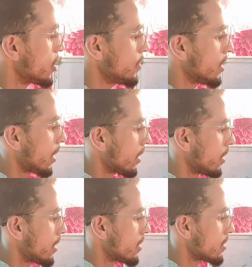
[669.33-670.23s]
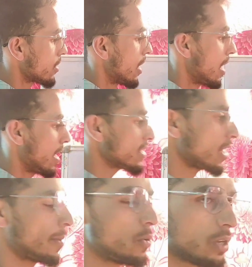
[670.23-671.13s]
this beaker there is lesser
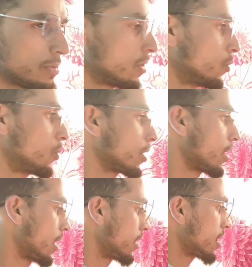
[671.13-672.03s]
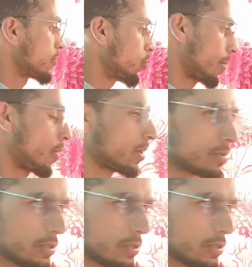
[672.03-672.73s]
amount of solute and there is more amount of